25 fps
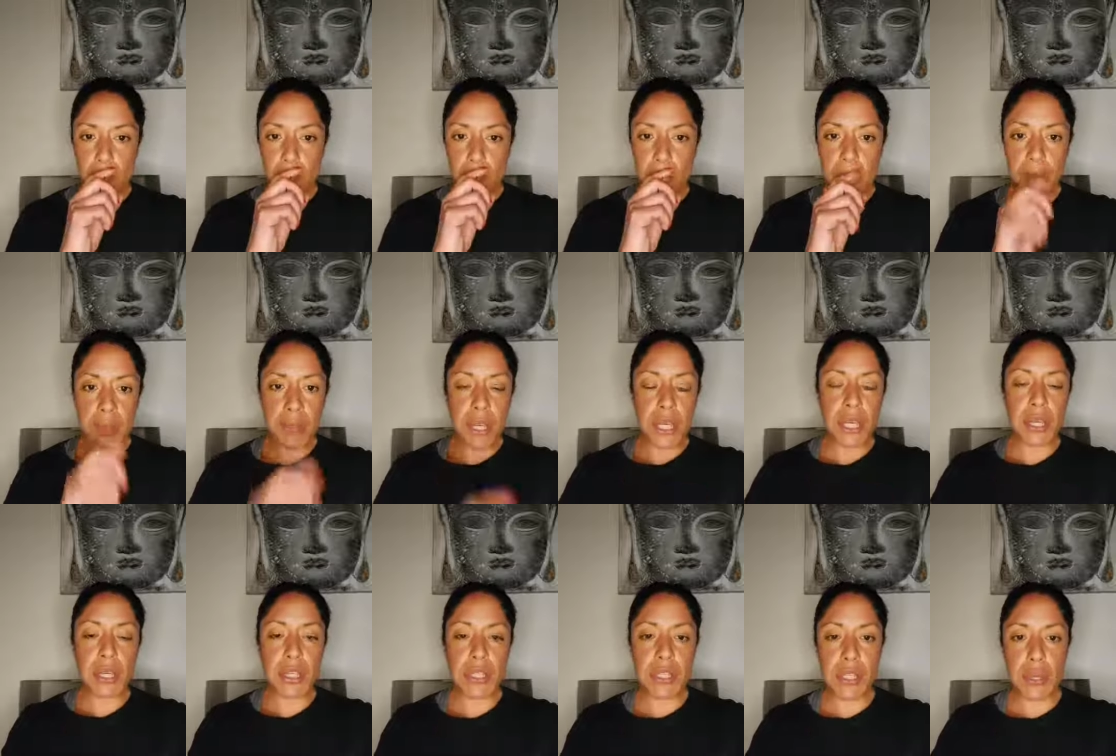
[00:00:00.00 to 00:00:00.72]
And
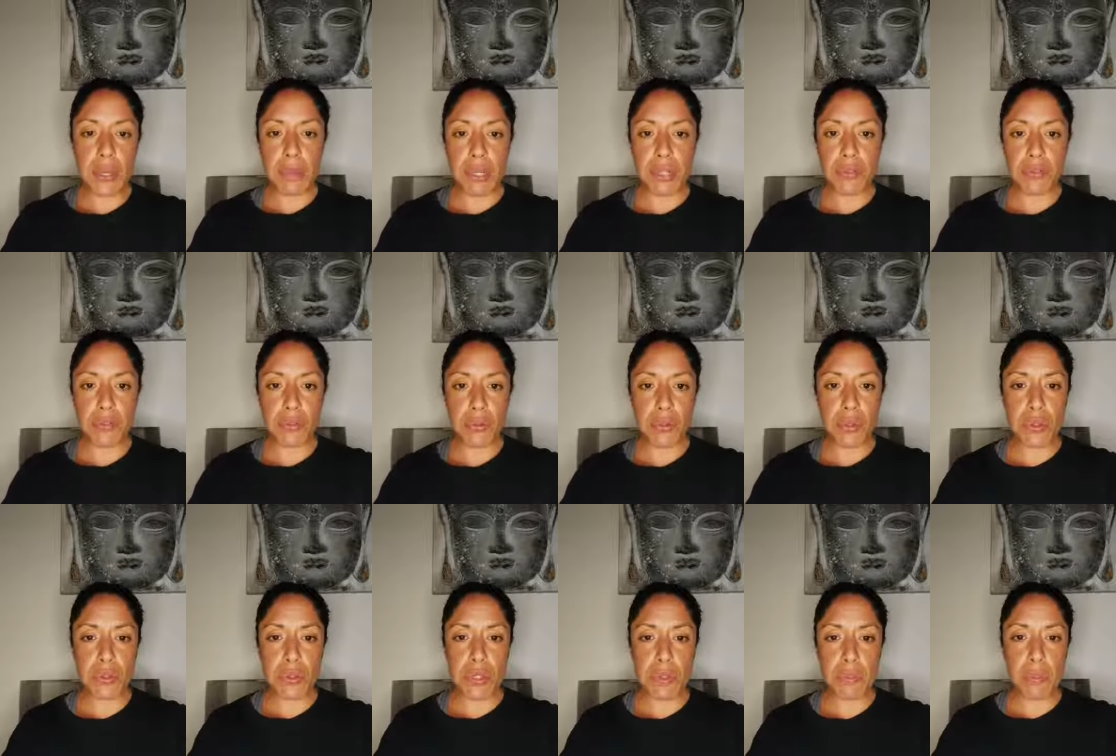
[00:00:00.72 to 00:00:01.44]
thank you so much for all
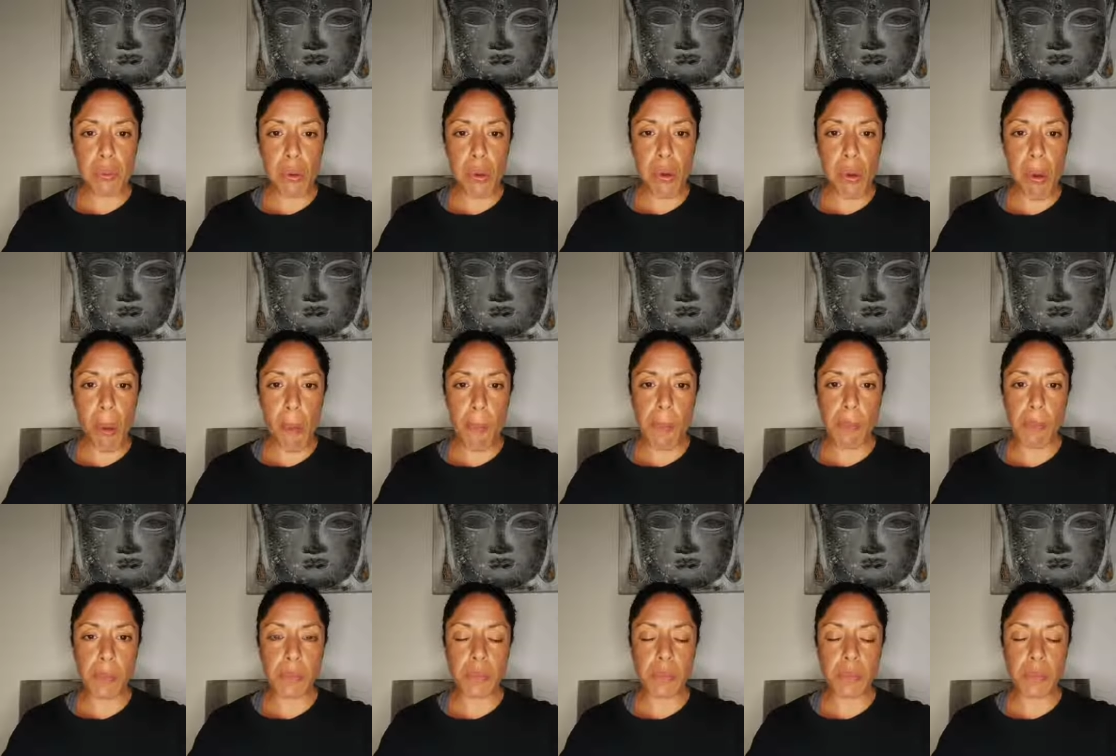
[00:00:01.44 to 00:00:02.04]
your support.